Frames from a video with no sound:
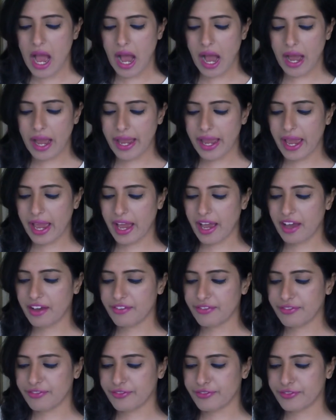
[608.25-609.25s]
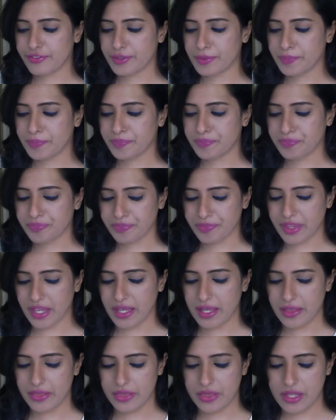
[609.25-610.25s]
I have
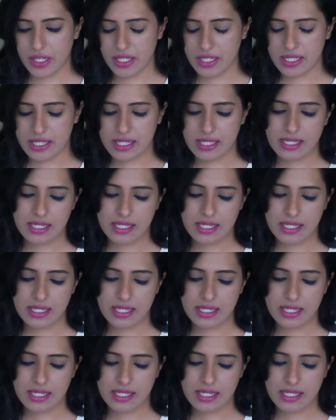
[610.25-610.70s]
this